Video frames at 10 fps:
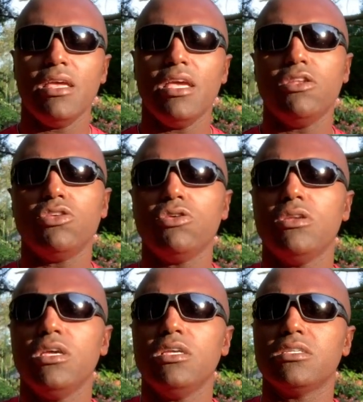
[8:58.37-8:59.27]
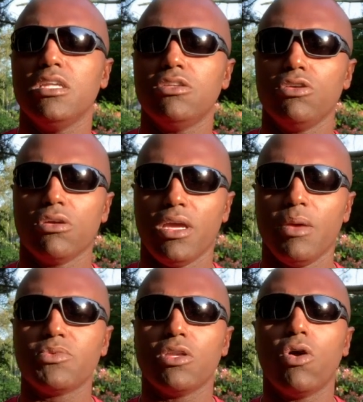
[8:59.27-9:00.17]
into your knees and into your
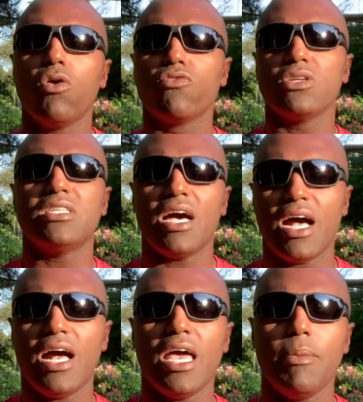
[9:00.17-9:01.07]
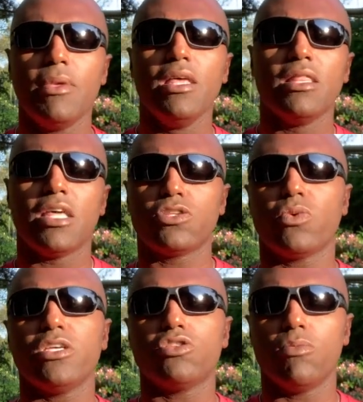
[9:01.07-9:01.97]
hips. And over time, that's
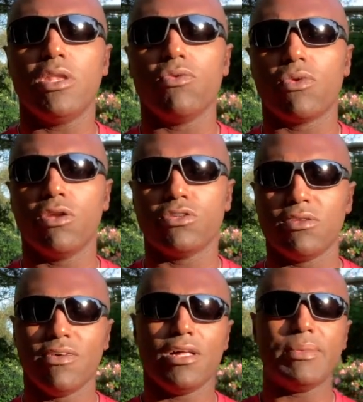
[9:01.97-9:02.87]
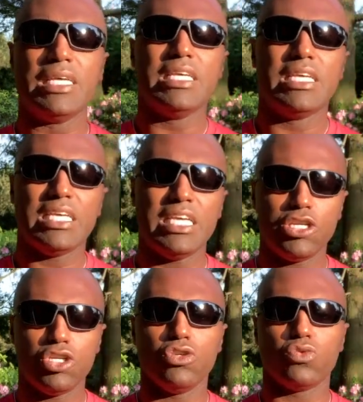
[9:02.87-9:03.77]
why so many runners develop
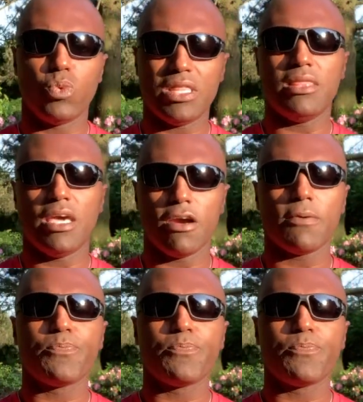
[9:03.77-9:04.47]
issues with their